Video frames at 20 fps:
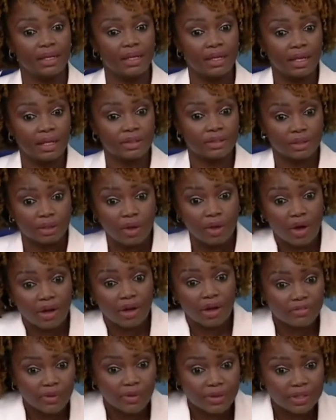uh, the law
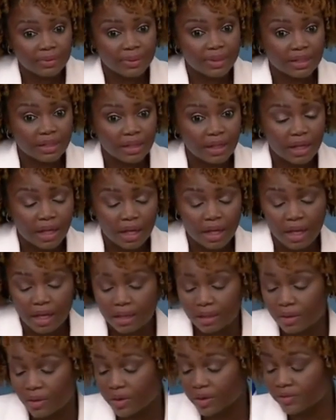enforcement,
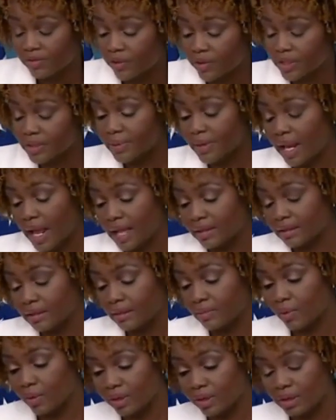uh, law enforcement at the
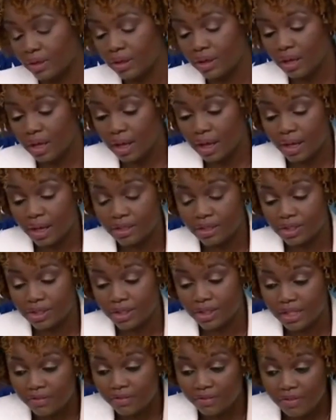border, uh, to
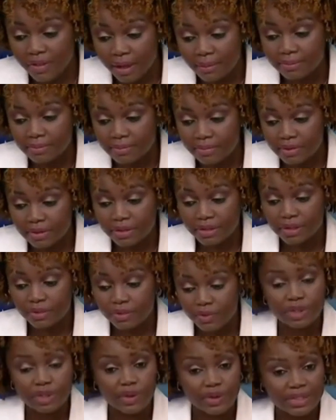give them the
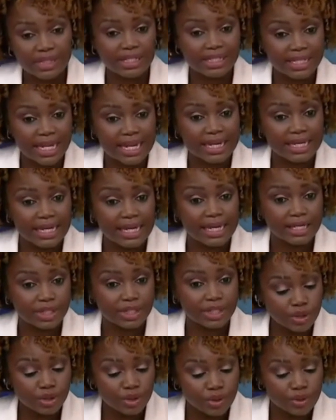resources they
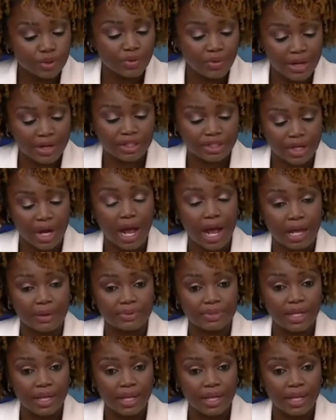need to do their jobs.